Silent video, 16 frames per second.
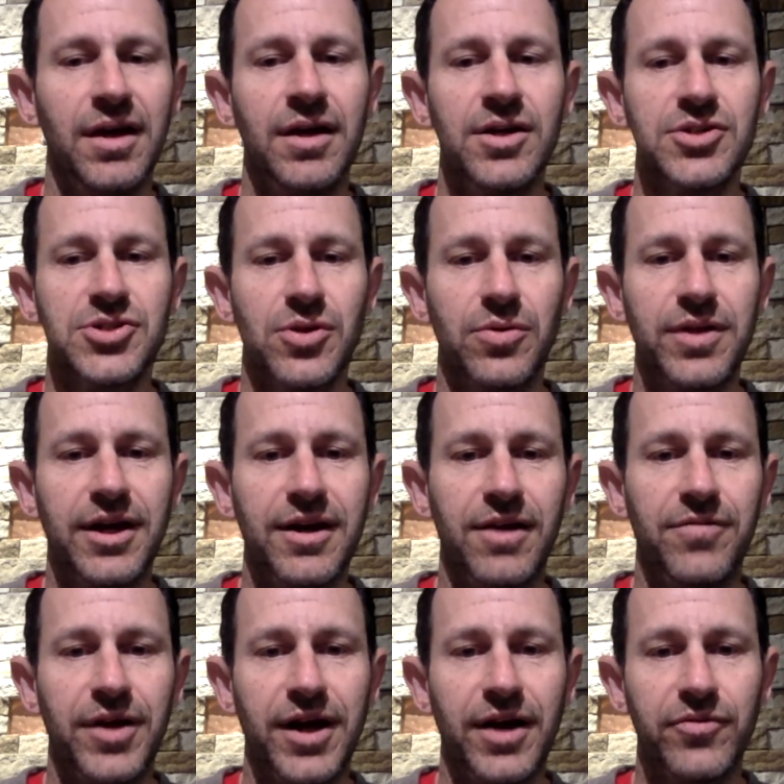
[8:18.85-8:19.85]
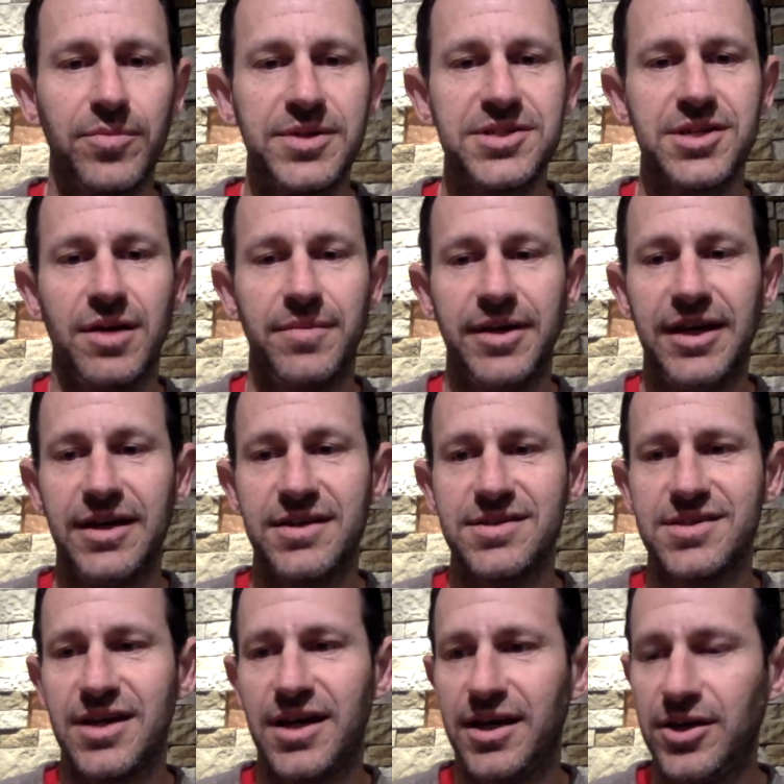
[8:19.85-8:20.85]
So if the government's coming in and
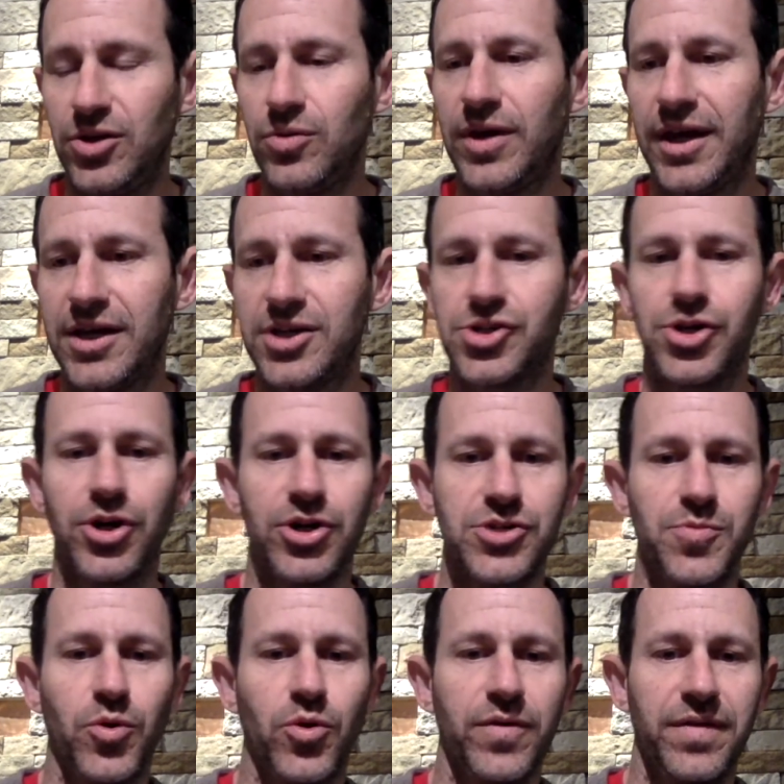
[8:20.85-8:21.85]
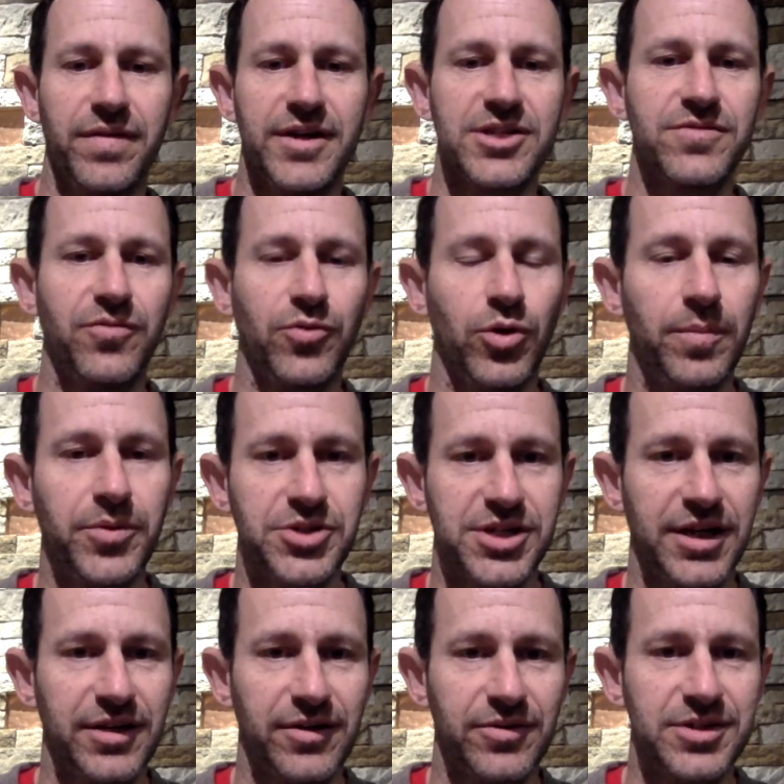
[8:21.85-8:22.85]
saying you can't charge more than this for a
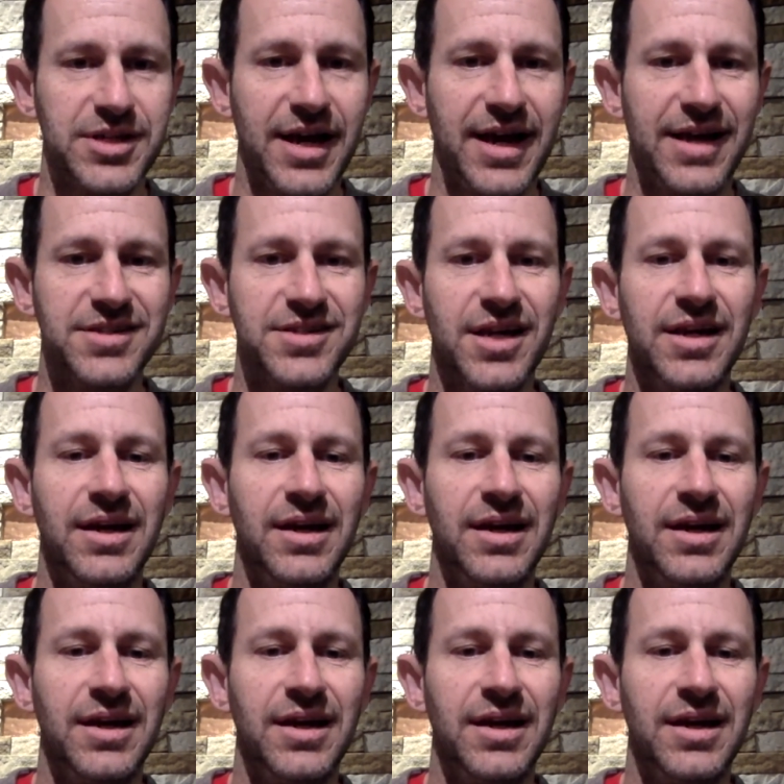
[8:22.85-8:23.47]
particular task,